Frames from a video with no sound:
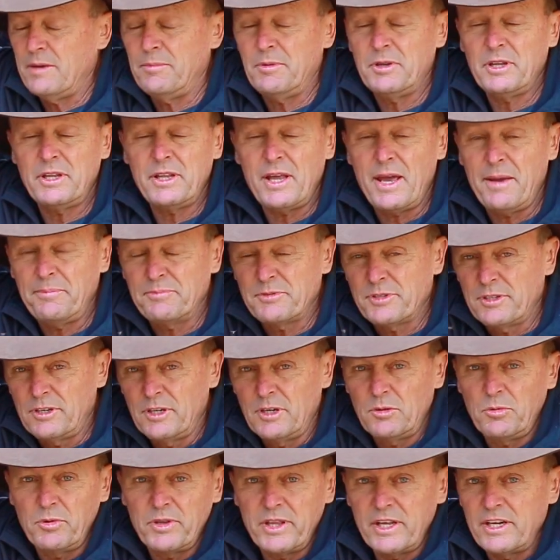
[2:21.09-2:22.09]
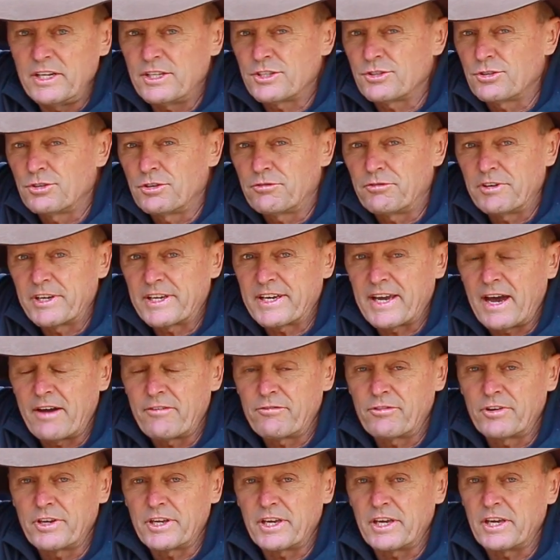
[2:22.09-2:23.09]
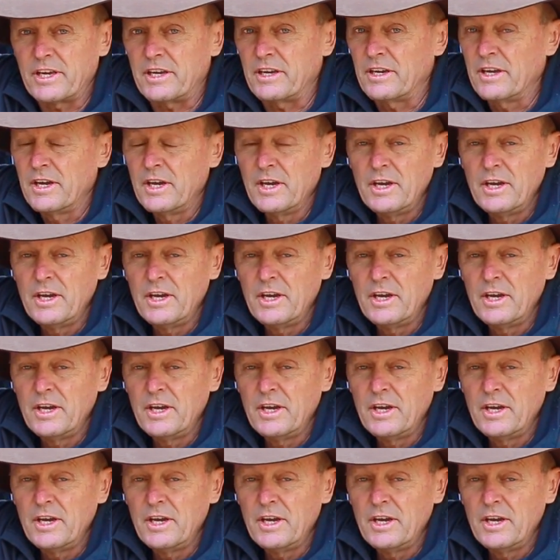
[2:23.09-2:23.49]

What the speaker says: But absolutely with any sort of recovery gear,